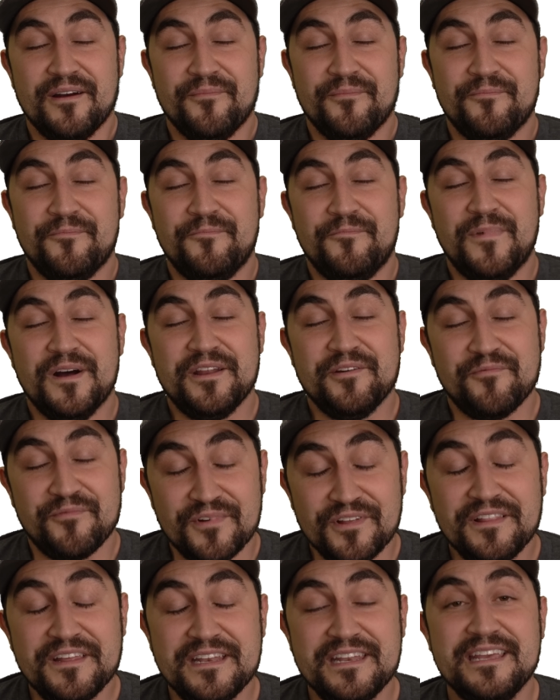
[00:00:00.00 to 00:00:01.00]
What it
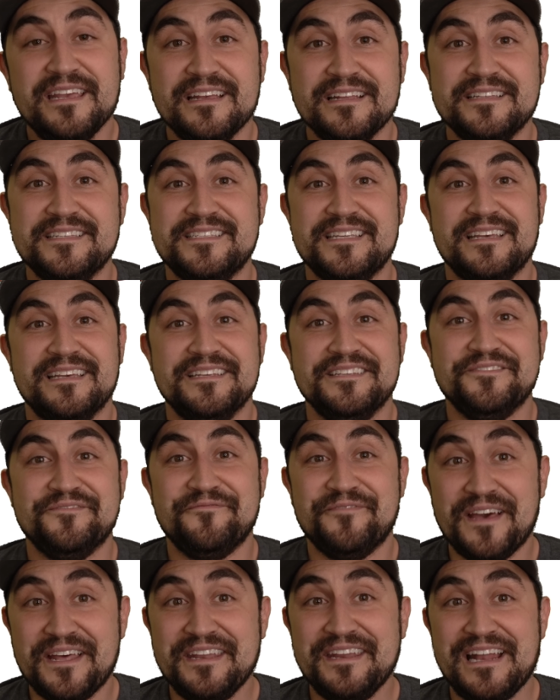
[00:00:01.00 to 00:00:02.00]
really needs is
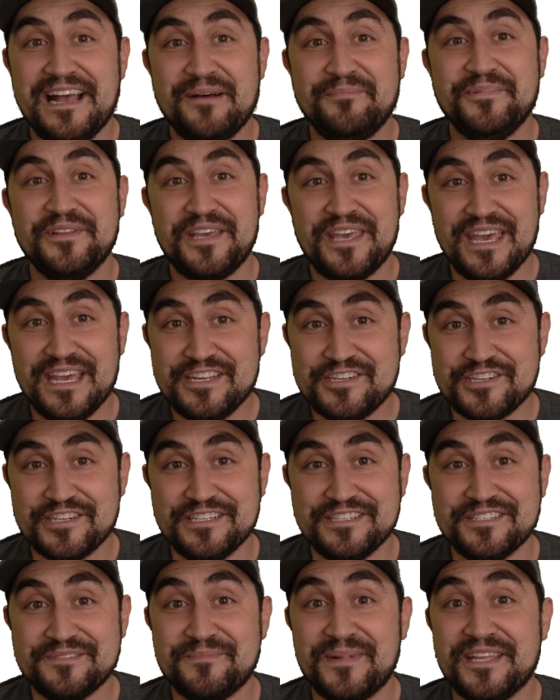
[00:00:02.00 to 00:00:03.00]
vetted
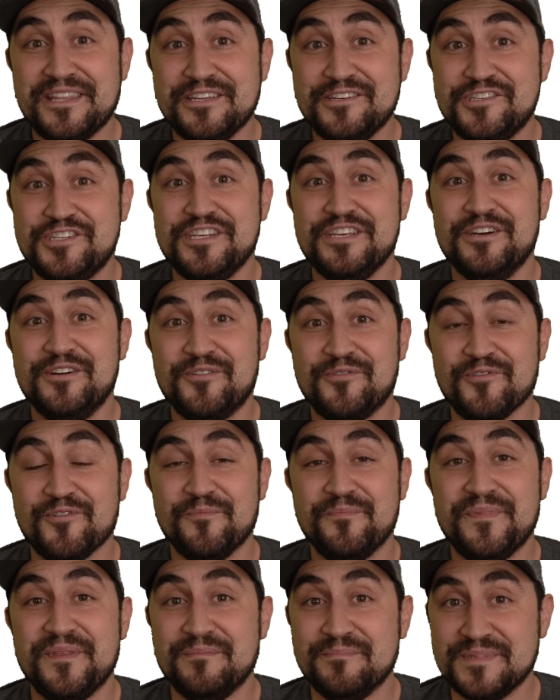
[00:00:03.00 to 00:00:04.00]
applications by the Chia
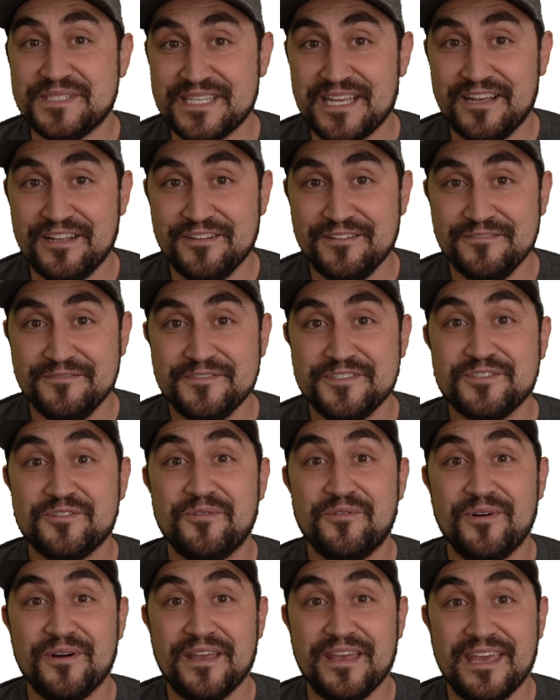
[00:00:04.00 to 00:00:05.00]
group themselves
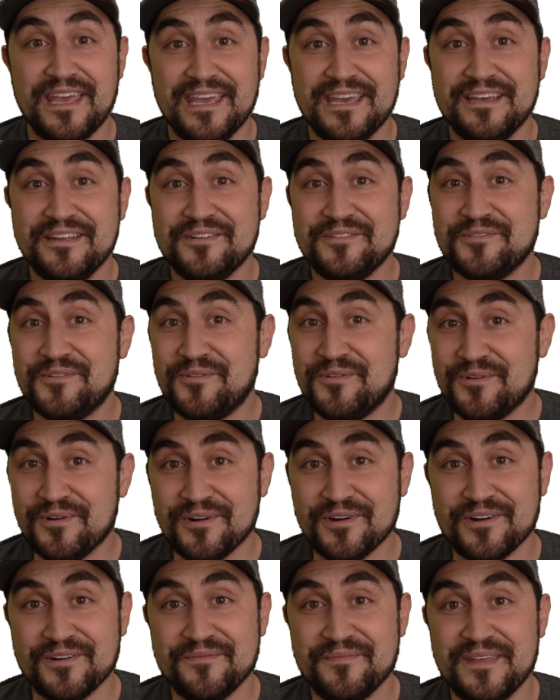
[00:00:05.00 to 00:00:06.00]
and
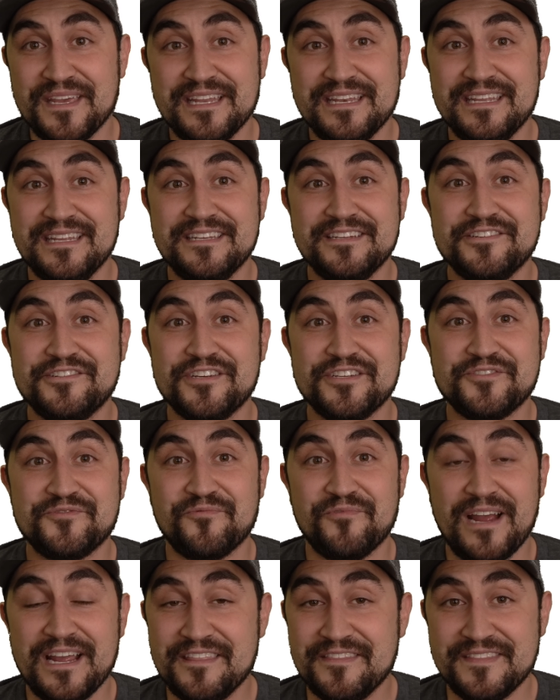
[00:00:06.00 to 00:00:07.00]
or they need to just
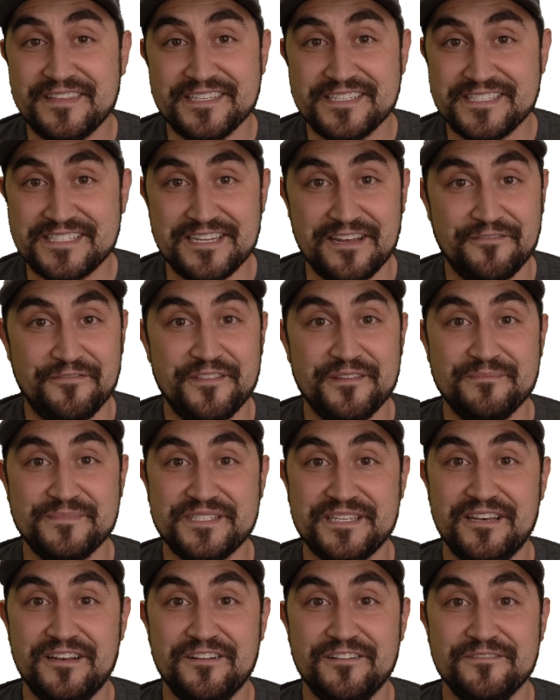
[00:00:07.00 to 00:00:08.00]
write this stuff
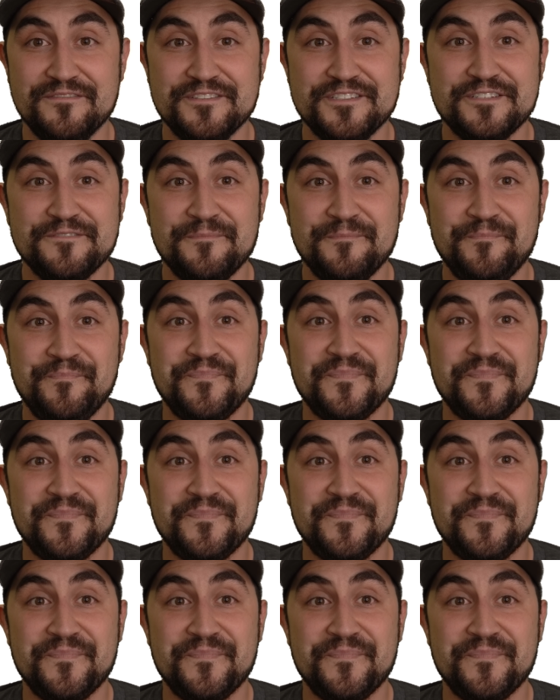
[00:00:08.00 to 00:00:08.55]
themselves.